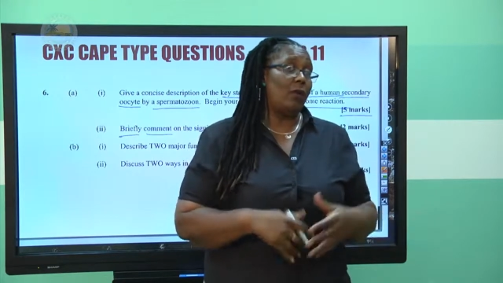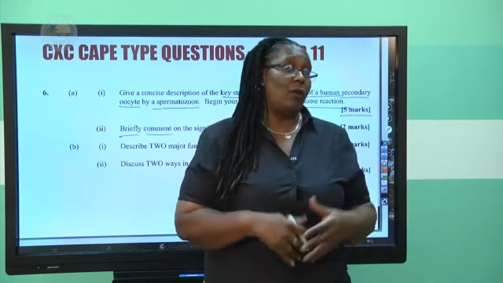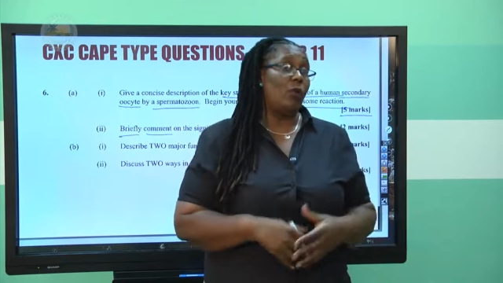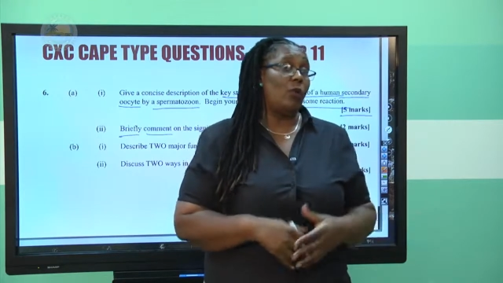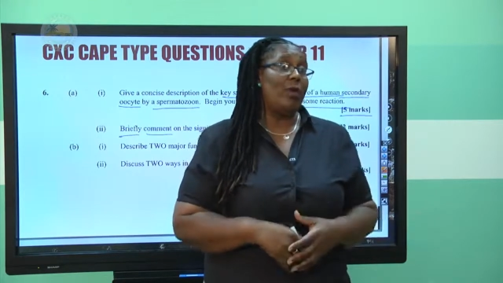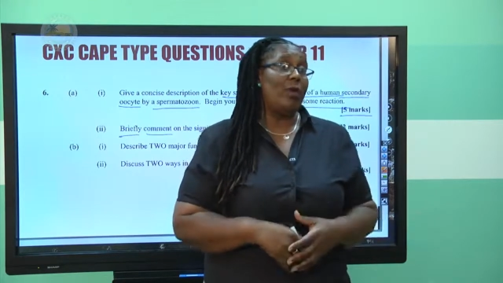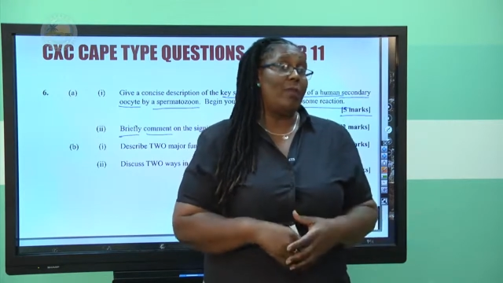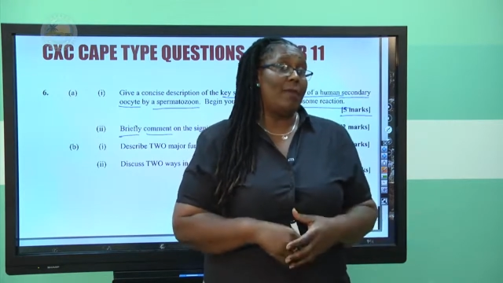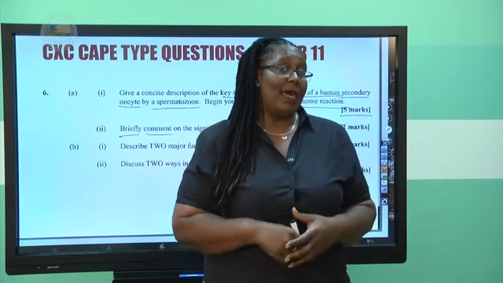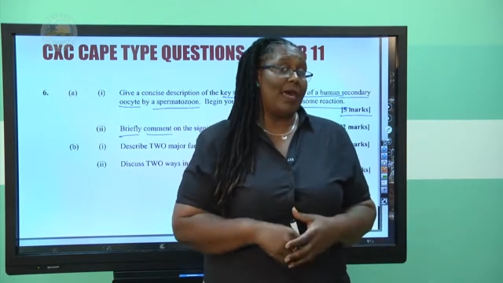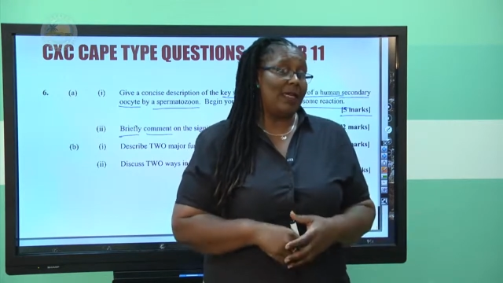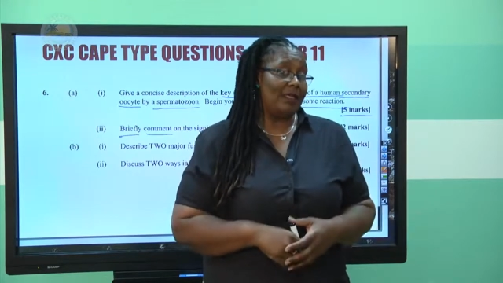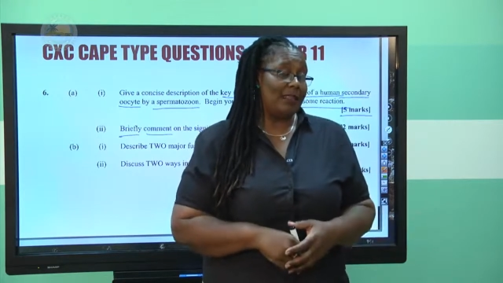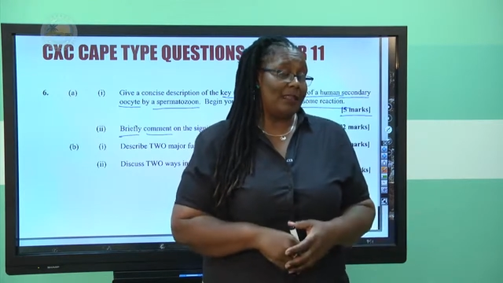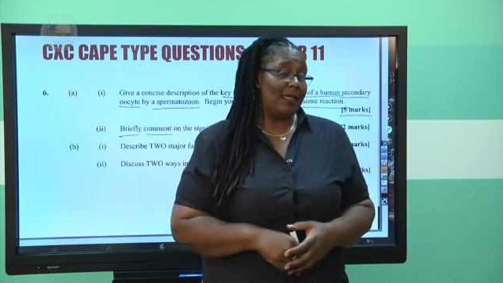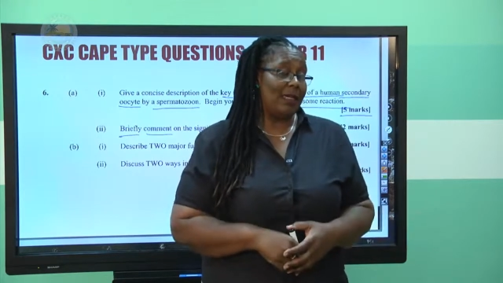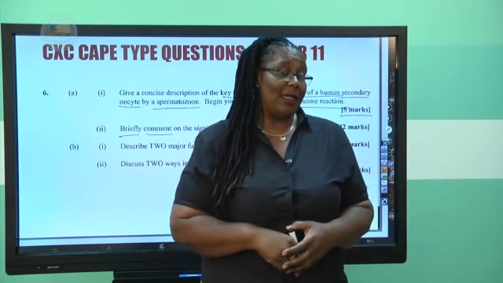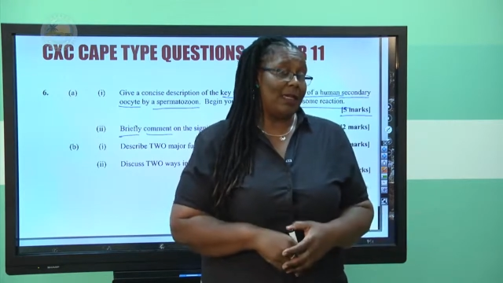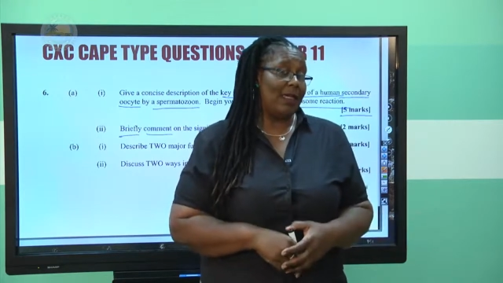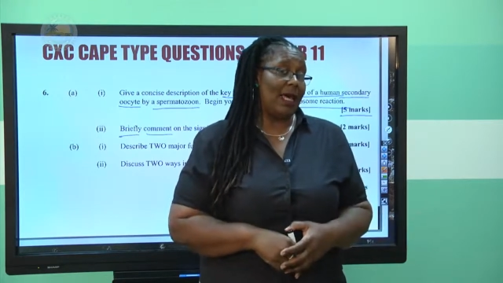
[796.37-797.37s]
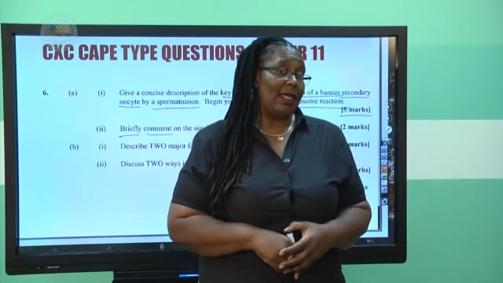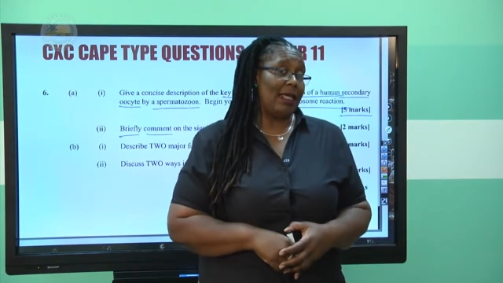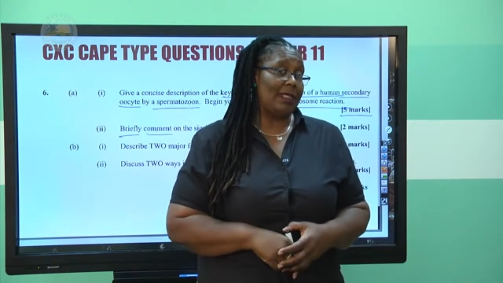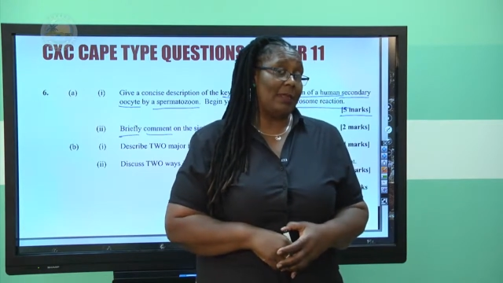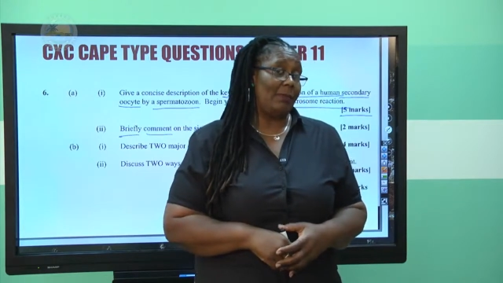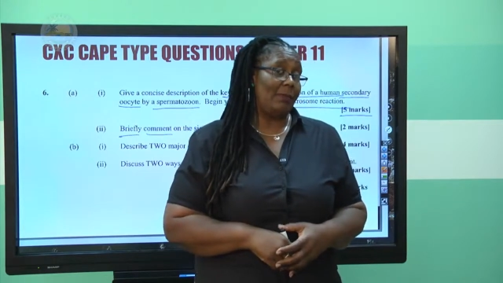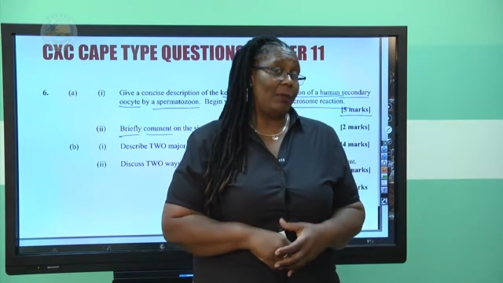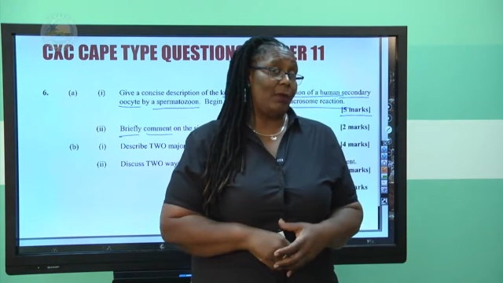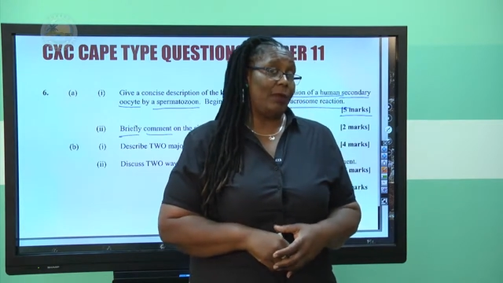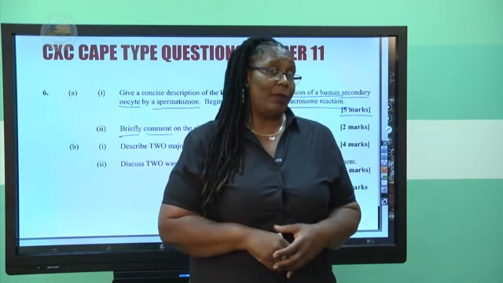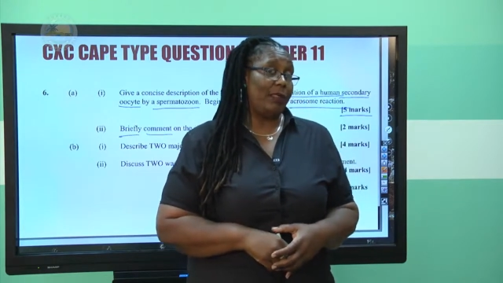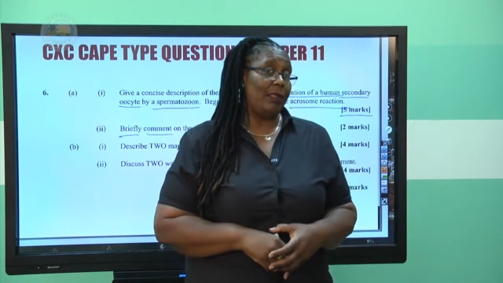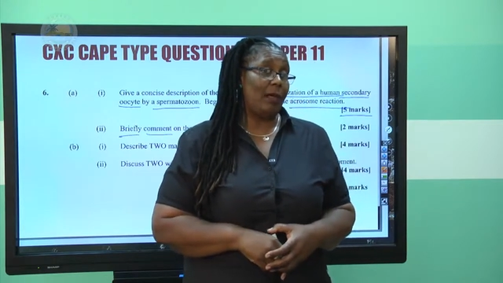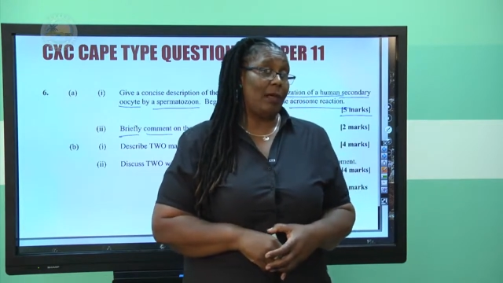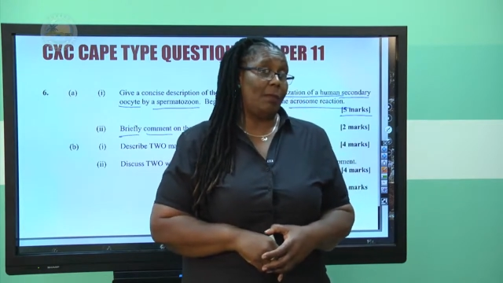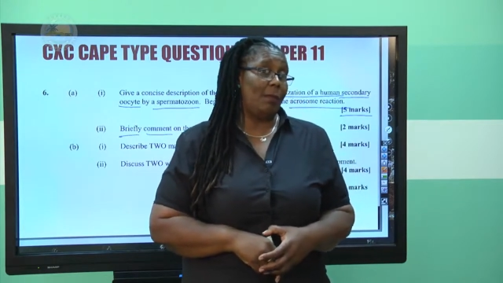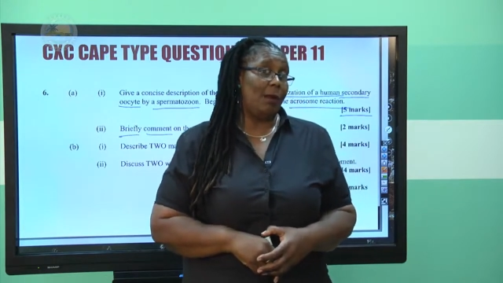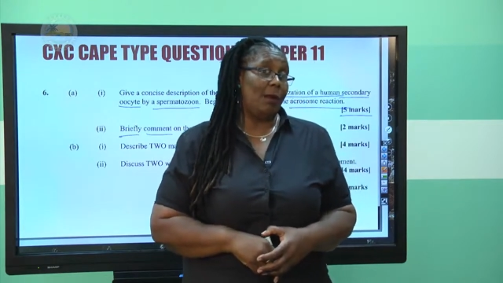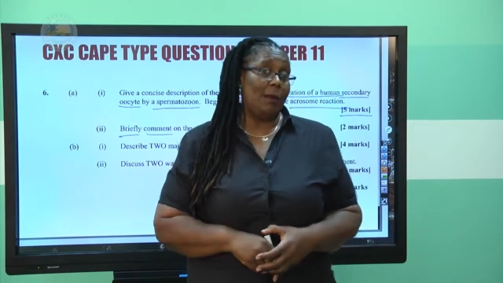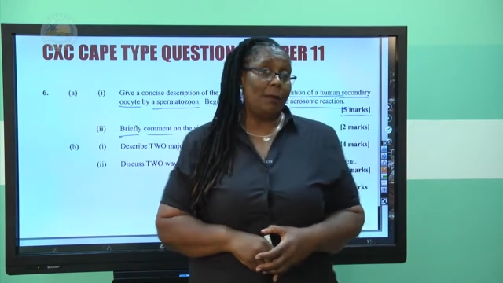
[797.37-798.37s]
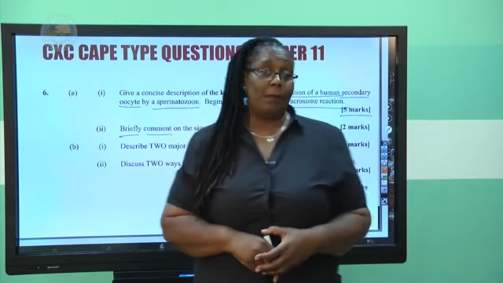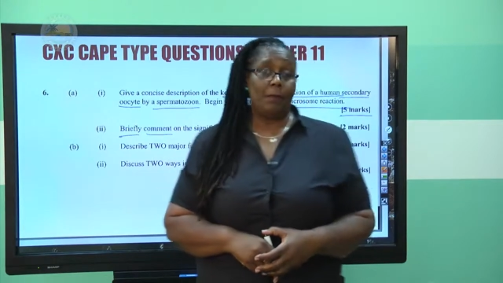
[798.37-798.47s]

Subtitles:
we maintain that diploid number.